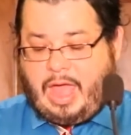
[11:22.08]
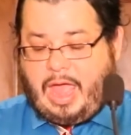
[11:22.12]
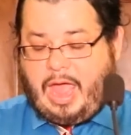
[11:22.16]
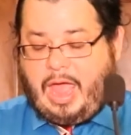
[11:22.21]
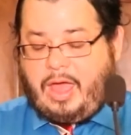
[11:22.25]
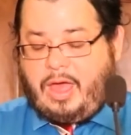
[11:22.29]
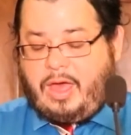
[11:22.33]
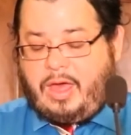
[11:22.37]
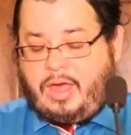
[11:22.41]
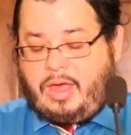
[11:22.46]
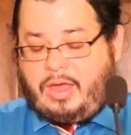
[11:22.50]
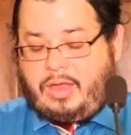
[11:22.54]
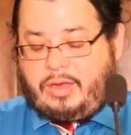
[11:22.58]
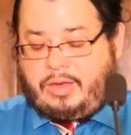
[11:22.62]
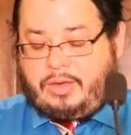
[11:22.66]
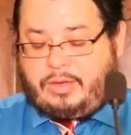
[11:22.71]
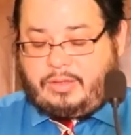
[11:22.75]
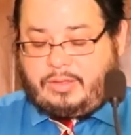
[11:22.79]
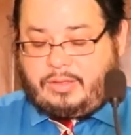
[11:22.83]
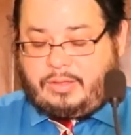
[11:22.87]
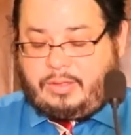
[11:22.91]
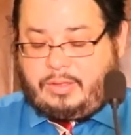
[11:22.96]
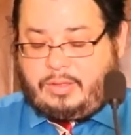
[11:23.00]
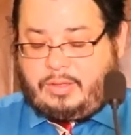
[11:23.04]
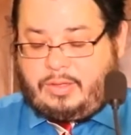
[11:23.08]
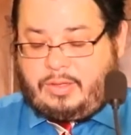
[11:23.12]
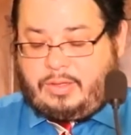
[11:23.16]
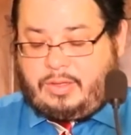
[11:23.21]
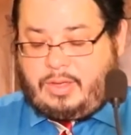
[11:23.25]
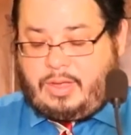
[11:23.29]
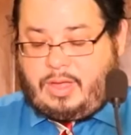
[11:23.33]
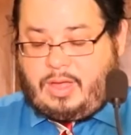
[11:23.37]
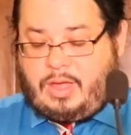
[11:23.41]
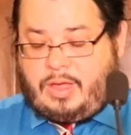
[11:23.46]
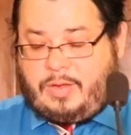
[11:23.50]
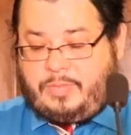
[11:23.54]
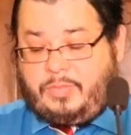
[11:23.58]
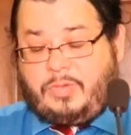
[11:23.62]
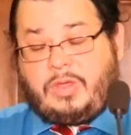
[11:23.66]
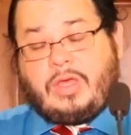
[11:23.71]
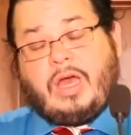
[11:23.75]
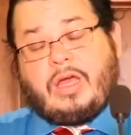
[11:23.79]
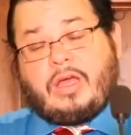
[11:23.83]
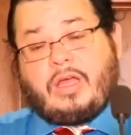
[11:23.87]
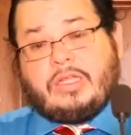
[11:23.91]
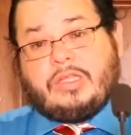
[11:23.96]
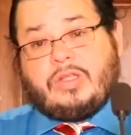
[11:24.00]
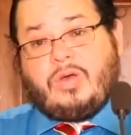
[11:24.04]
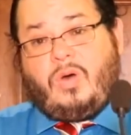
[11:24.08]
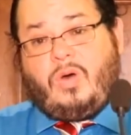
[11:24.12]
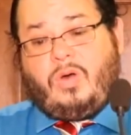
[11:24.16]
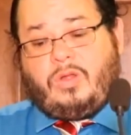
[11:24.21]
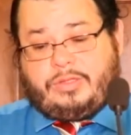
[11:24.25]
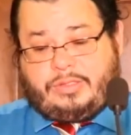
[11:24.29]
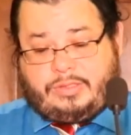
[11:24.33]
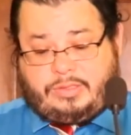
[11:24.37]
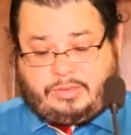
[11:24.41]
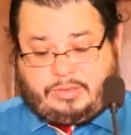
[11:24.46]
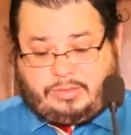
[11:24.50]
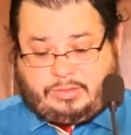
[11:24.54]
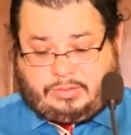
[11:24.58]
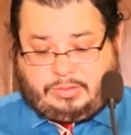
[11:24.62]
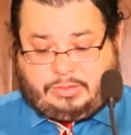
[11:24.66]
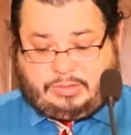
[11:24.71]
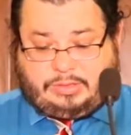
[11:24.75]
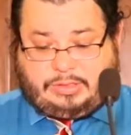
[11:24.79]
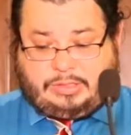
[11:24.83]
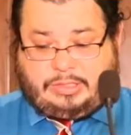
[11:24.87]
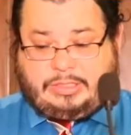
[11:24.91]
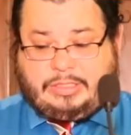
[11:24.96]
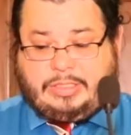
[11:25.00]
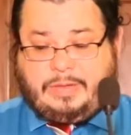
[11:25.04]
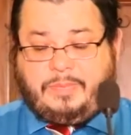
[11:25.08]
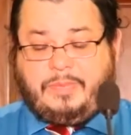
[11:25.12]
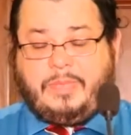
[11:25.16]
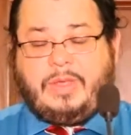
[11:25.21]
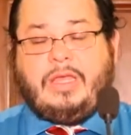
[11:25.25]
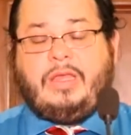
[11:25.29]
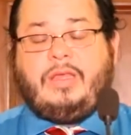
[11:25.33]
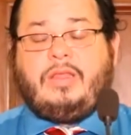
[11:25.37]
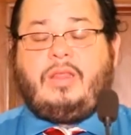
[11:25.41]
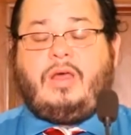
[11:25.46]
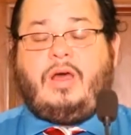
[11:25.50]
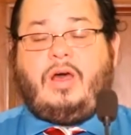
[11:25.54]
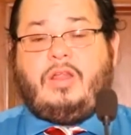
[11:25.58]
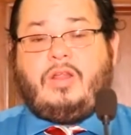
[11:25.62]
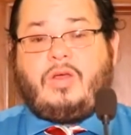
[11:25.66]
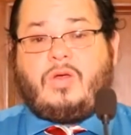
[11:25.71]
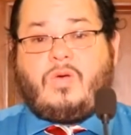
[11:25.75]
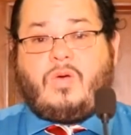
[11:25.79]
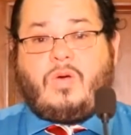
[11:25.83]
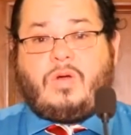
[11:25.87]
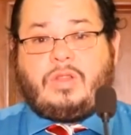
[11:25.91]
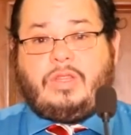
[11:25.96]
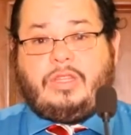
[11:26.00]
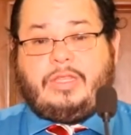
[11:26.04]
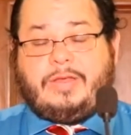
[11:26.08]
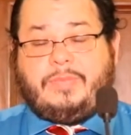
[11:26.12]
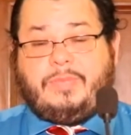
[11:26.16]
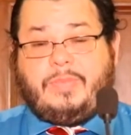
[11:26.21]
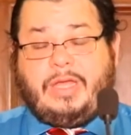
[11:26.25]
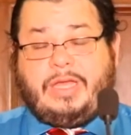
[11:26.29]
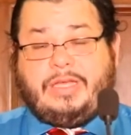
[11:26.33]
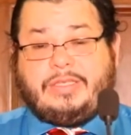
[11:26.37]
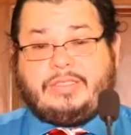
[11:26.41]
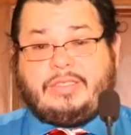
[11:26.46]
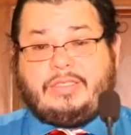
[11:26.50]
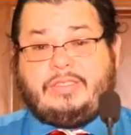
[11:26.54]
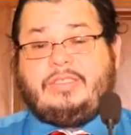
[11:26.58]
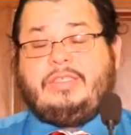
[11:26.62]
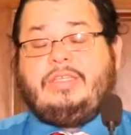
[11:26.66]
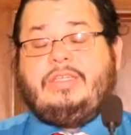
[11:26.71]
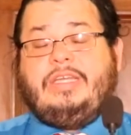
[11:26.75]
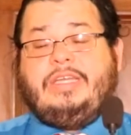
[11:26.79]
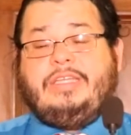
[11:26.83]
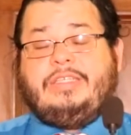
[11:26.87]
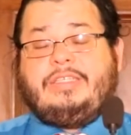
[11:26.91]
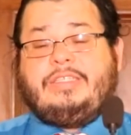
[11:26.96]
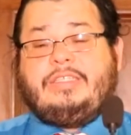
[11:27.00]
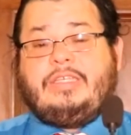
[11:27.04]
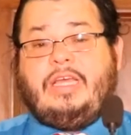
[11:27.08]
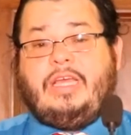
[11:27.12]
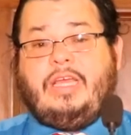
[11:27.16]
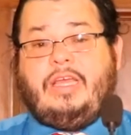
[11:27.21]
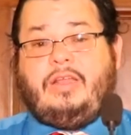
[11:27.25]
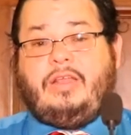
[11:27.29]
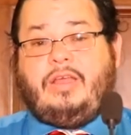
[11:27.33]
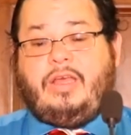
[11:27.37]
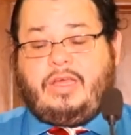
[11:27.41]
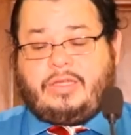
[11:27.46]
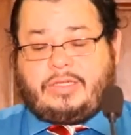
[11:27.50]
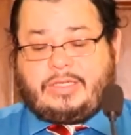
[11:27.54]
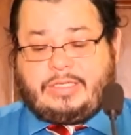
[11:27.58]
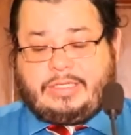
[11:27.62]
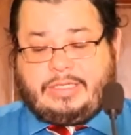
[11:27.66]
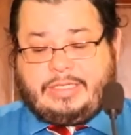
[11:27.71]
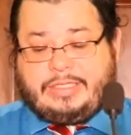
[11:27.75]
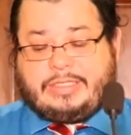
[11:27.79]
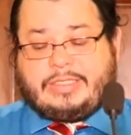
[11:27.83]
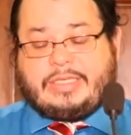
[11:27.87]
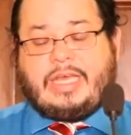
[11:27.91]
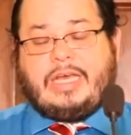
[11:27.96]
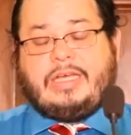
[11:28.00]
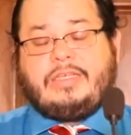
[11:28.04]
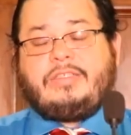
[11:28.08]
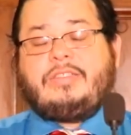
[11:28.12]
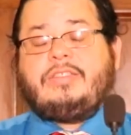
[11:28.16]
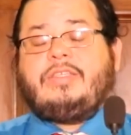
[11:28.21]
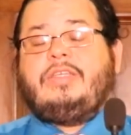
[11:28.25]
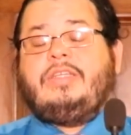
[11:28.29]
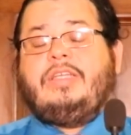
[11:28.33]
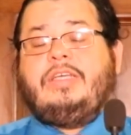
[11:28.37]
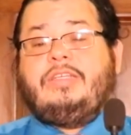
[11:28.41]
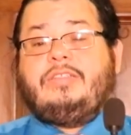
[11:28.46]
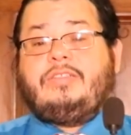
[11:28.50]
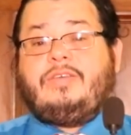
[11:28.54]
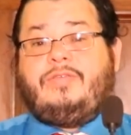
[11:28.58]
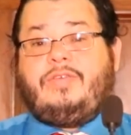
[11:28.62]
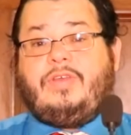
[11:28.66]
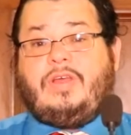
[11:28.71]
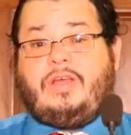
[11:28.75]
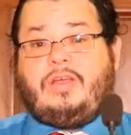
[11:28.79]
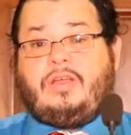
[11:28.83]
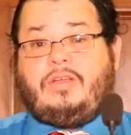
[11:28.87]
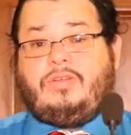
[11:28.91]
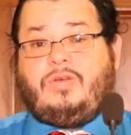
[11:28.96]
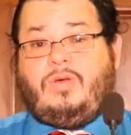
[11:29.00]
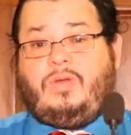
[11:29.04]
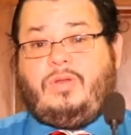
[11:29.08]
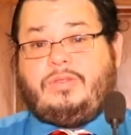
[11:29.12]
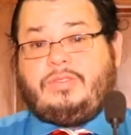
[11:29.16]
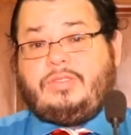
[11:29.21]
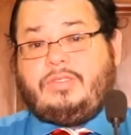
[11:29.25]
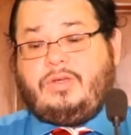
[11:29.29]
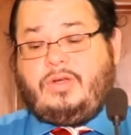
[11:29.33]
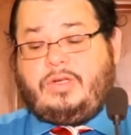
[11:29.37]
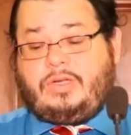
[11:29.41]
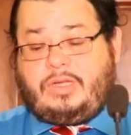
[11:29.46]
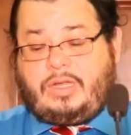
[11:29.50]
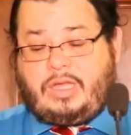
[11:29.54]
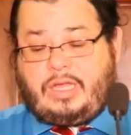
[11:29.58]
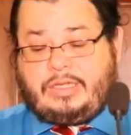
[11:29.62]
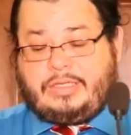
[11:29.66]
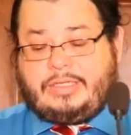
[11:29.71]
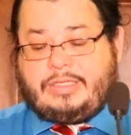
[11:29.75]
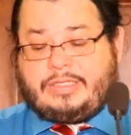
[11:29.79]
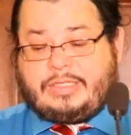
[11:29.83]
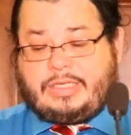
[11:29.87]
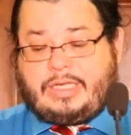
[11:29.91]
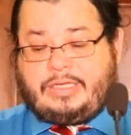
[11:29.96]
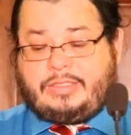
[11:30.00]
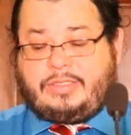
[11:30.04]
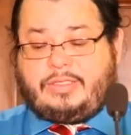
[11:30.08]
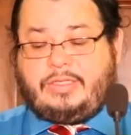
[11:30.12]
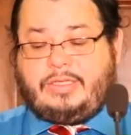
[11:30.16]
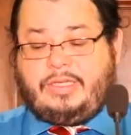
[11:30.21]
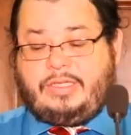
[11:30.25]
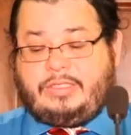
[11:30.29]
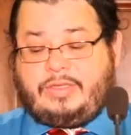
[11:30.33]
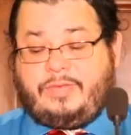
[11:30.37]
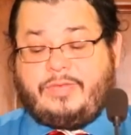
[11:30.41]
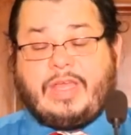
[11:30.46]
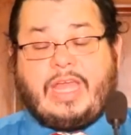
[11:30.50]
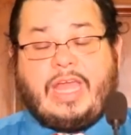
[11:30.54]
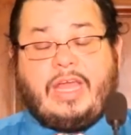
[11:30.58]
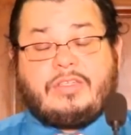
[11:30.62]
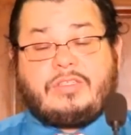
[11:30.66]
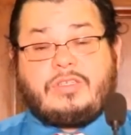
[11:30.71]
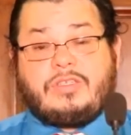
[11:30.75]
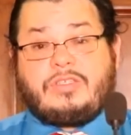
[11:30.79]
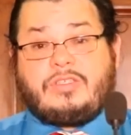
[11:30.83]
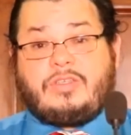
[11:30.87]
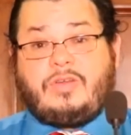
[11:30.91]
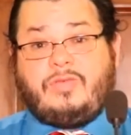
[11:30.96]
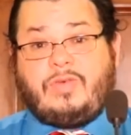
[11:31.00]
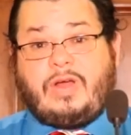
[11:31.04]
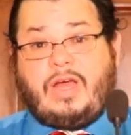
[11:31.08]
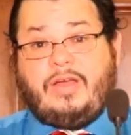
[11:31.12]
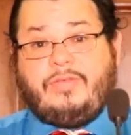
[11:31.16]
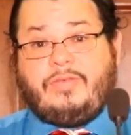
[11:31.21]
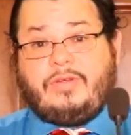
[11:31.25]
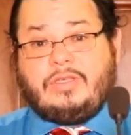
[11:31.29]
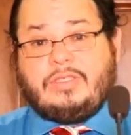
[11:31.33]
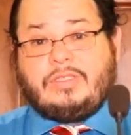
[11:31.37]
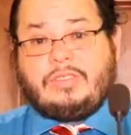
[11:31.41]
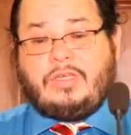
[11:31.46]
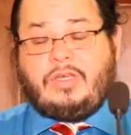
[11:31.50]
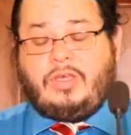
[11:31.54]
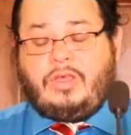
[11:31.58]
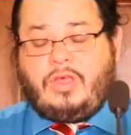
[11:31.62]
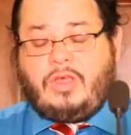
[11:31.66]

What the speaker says: and young adults to meet on a quarterly basis in each state to discuss the needs of young adults and discuss the needs of cancer survivors,